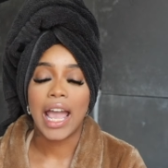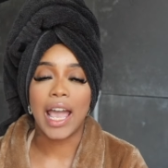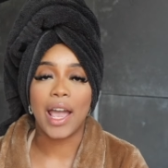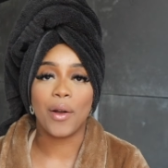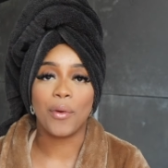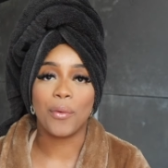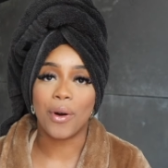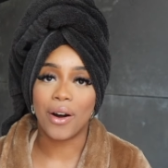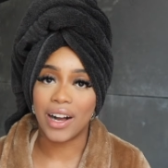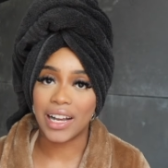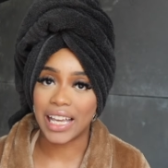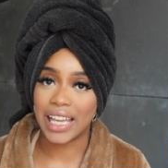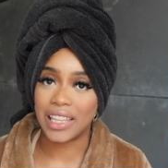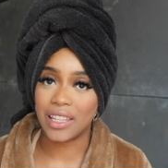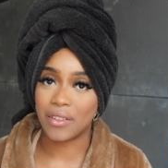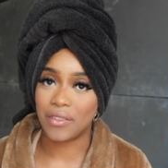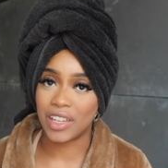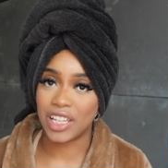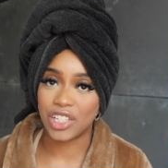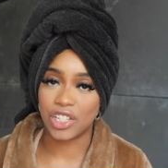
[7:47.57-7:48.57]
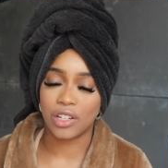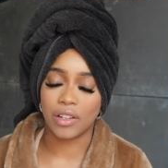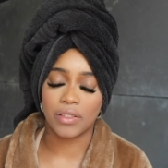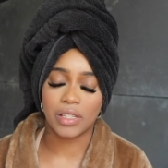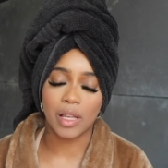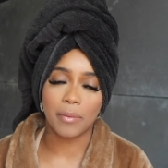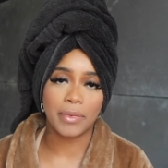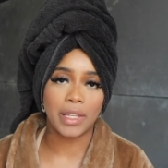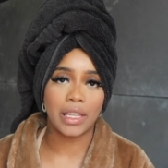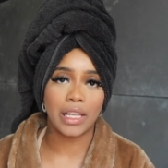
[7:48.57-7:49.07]
and walk in the vision of
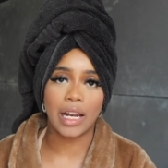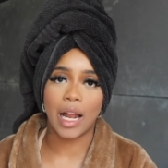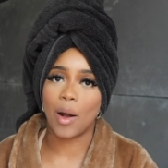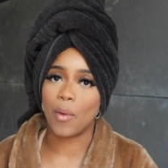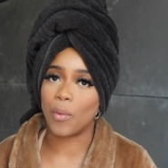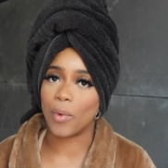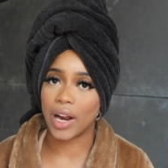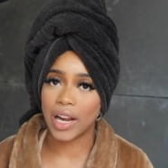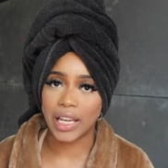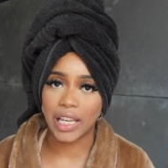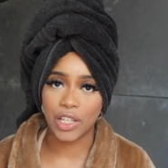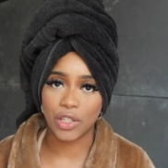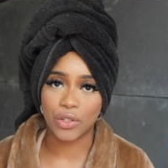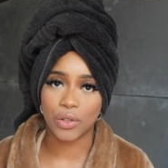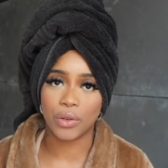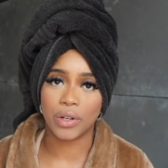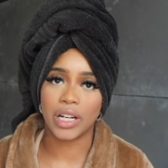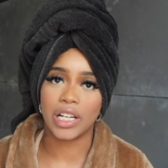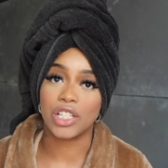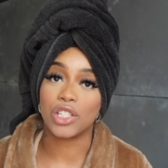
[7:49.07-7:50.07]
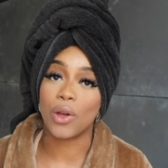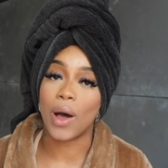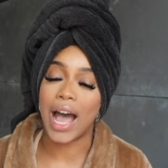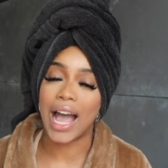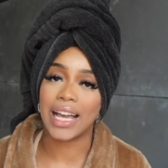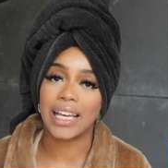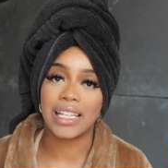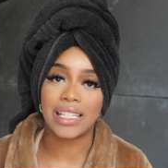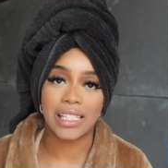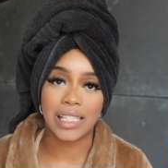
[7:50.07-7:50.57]
something that I'm working towards, so
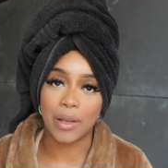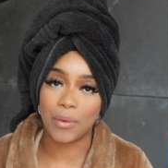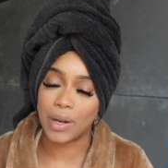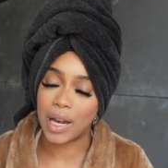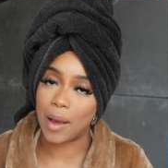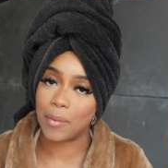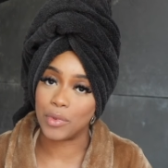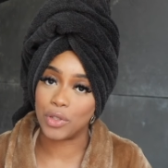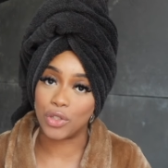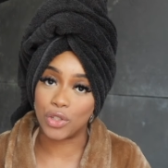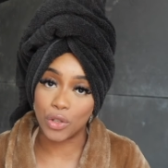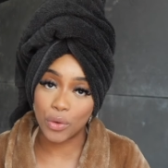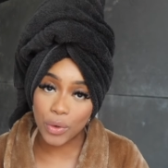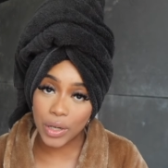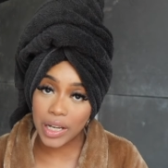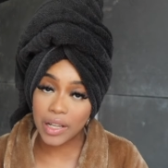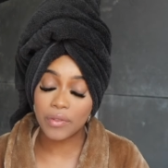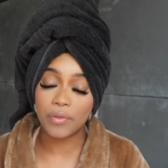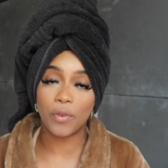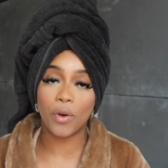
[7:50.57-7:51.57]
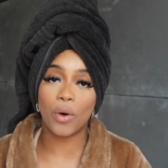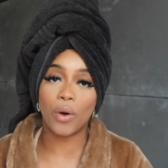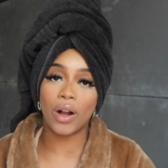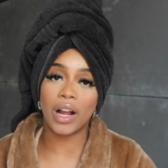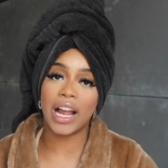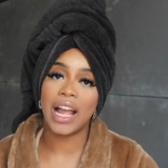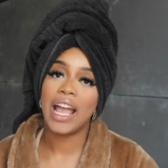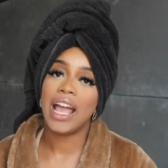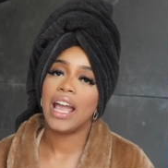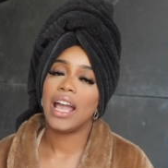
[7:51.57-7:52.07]
I can see what I'm doing it
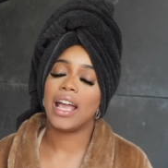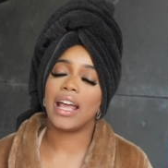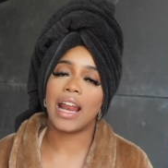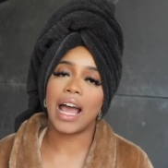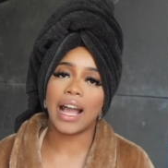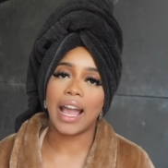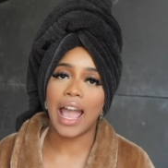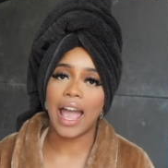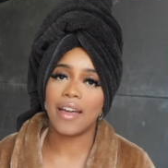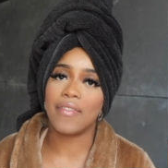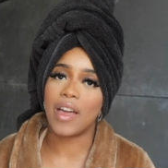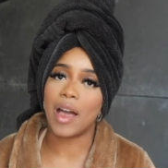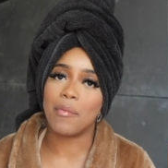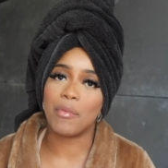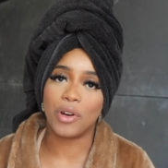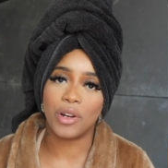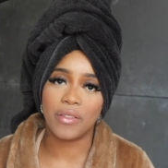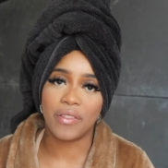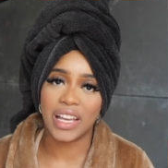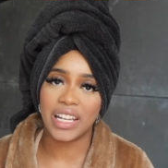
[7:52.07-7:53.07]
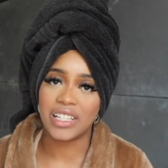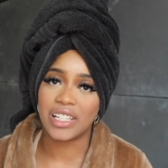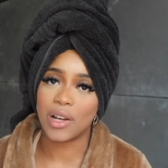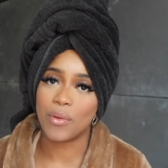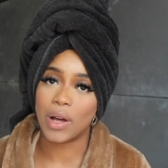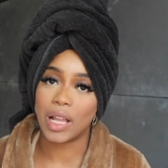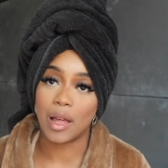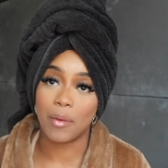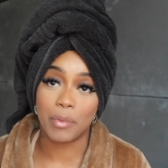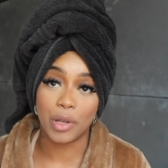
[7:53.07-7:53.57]
for, and I can have that motivation
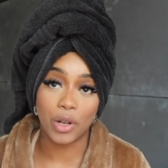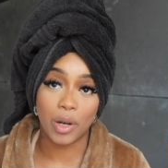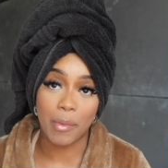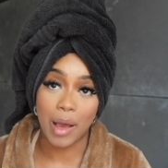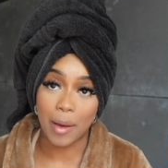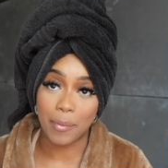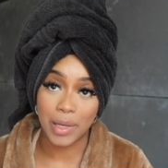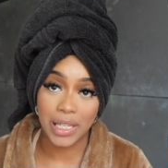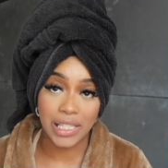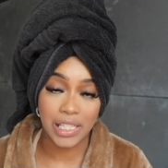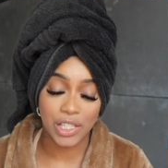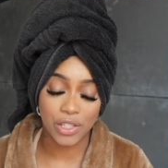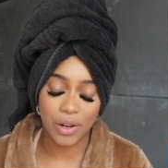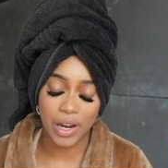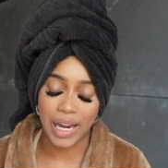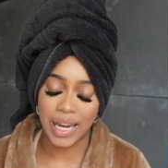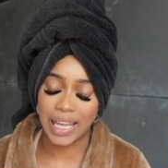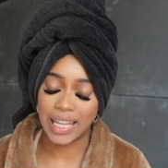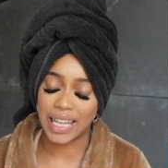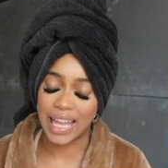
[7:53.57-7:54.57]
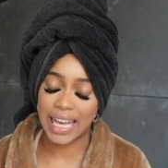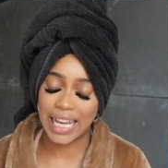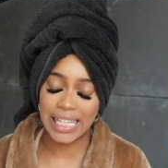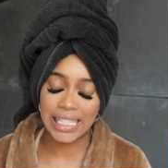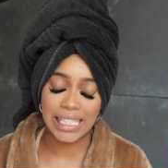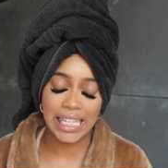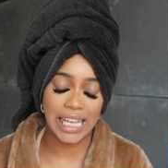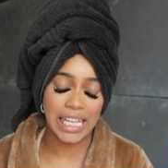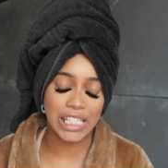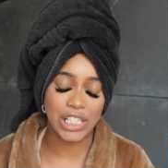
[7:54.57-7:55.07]
while I'm building my business credit. Like I
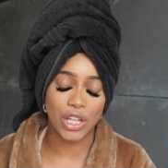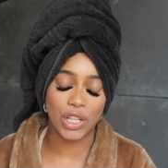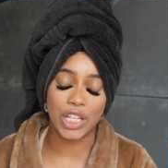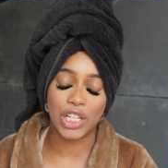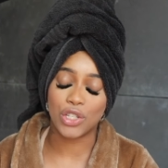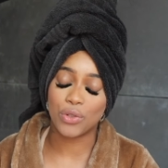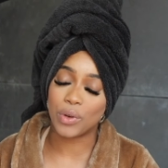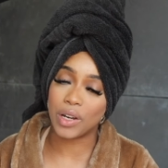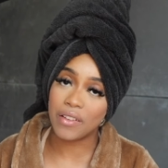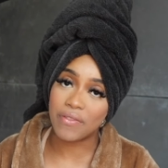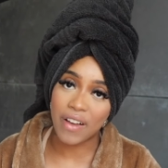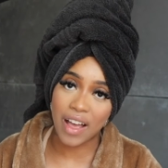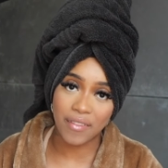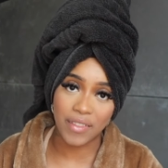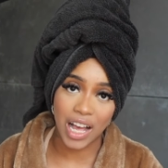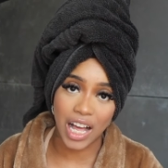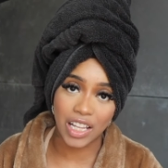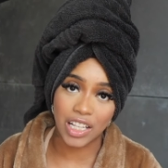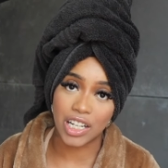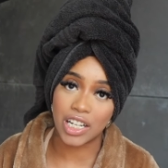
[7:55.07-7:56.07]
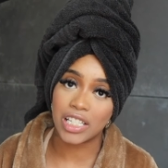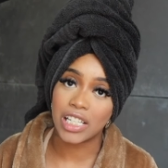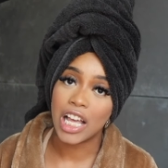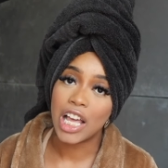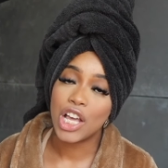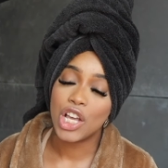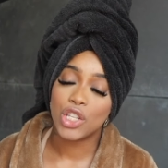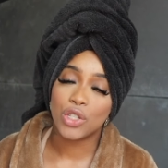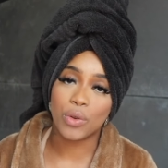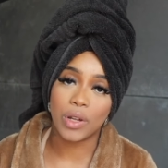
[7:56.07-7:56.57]
said, it's only twenty-five dollars,
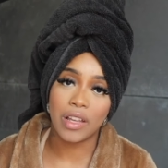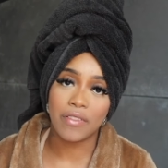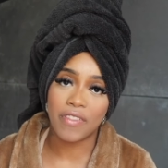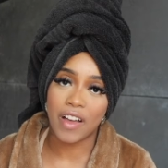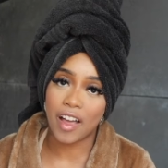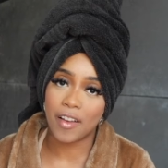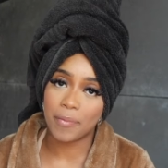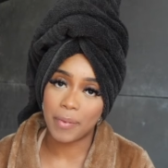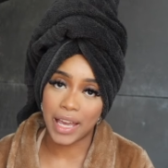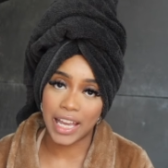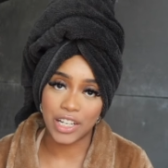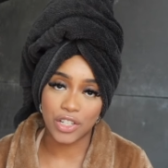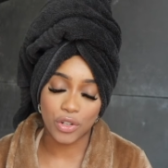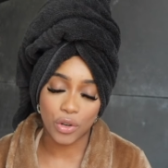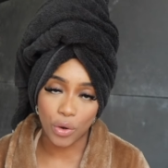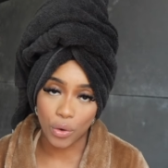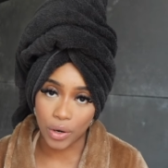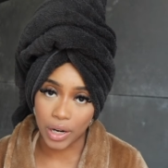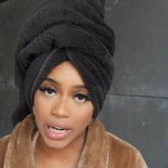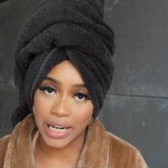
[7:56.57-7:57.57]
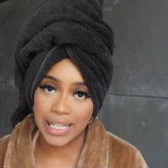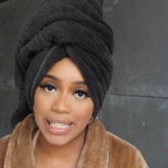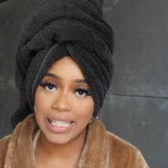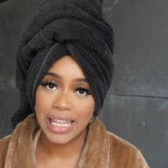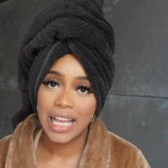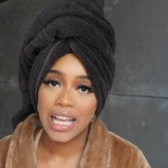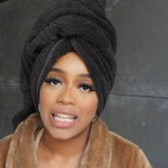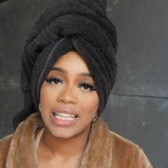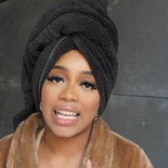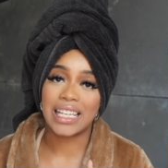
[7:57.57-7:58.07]
twenty-five page course.
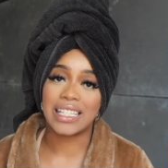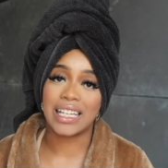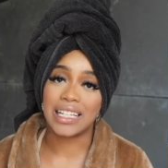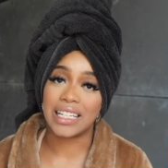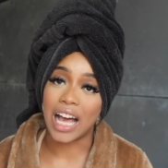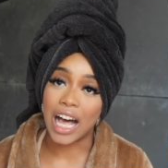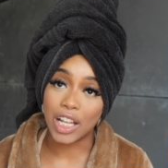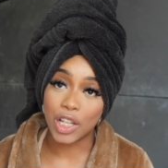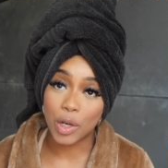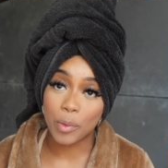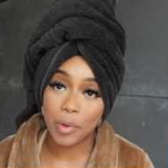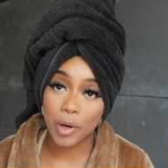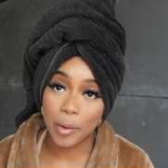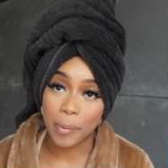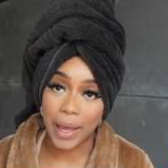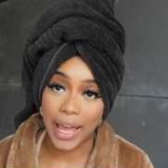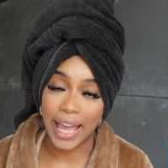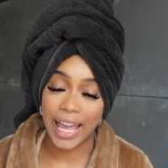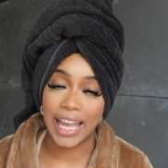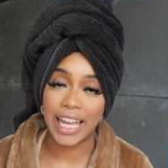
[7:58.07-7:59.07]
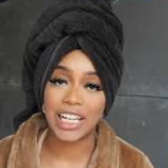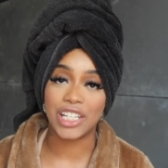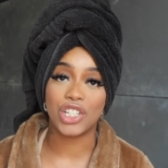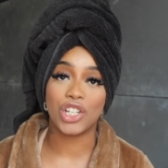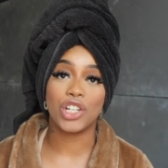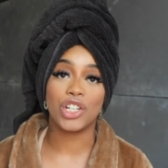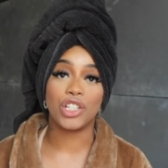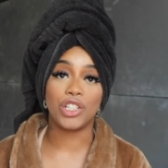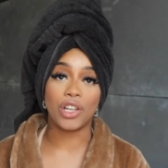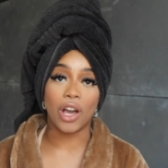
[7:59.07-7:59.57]
That's a dollar per page.
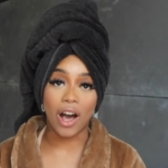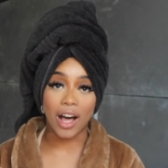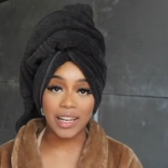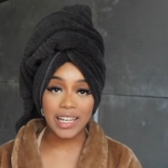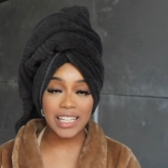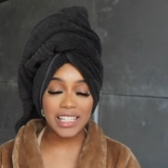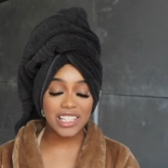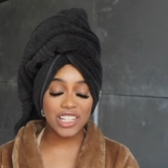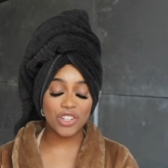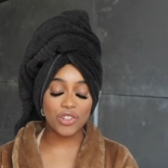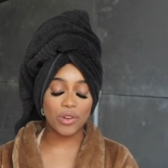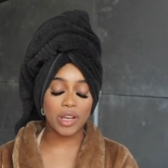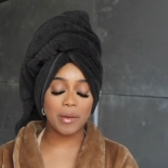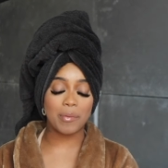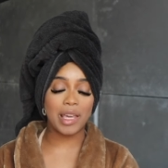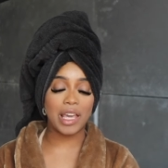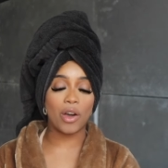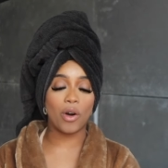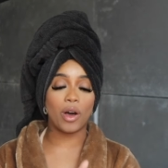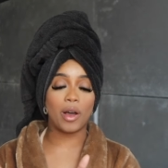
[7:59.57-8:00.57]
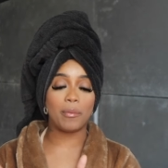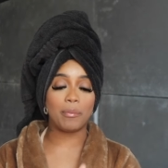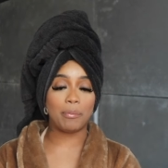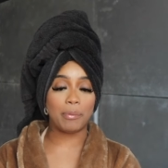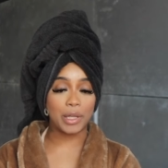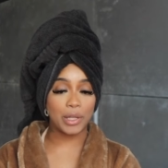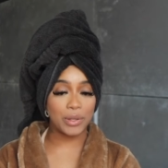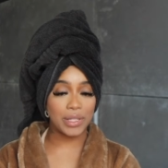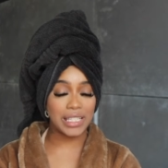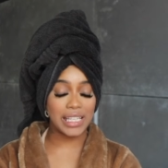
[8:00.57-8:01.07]
Y'all need to join me on
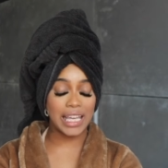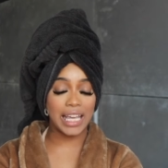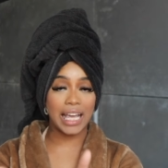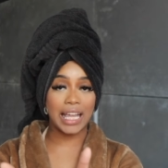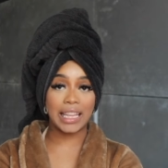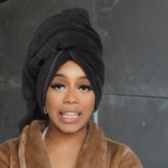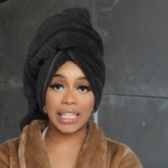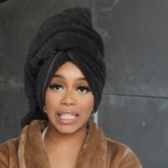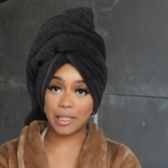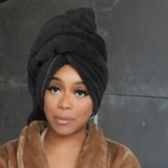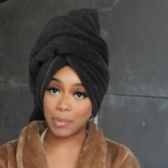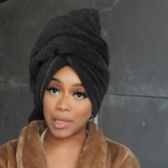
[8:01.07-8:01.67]
building this